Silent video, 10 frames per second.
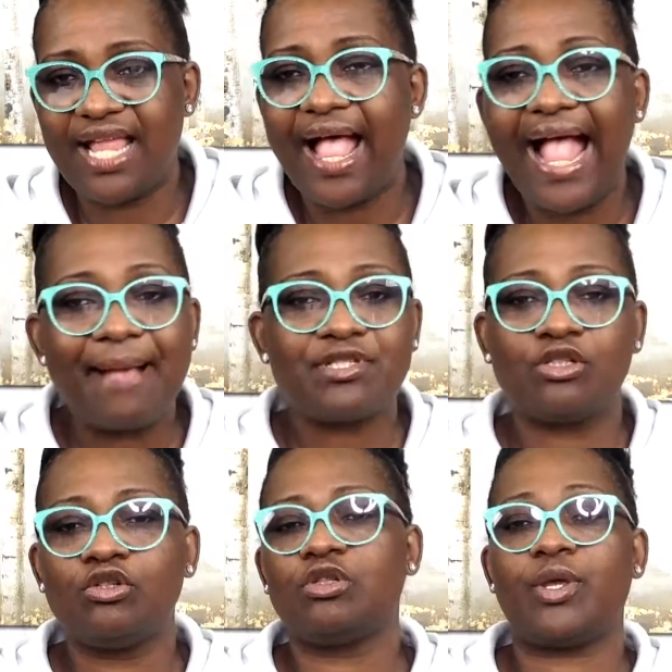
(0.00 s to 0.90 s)
Now,
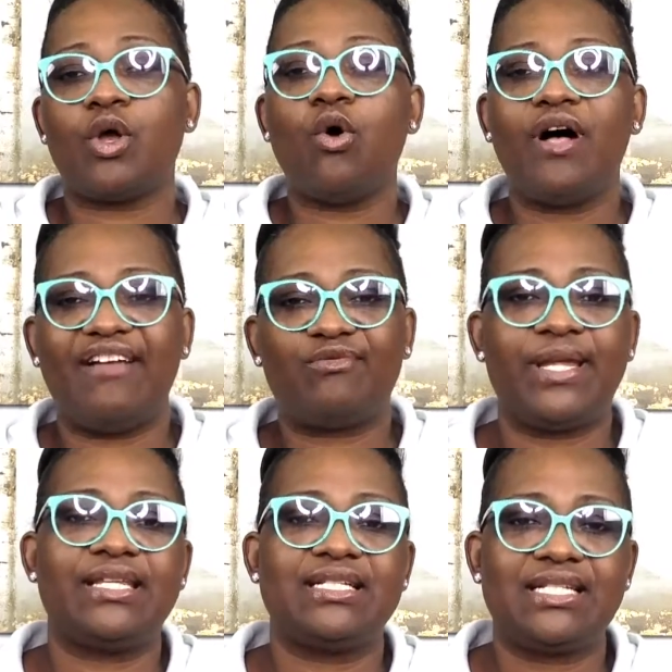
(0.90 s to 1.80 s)
absolutely, we all have
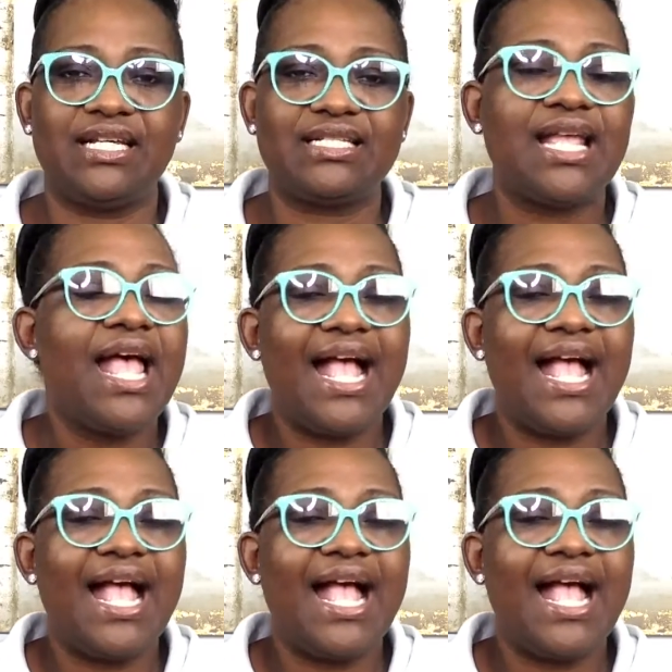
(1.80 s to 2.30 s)
weaknesses.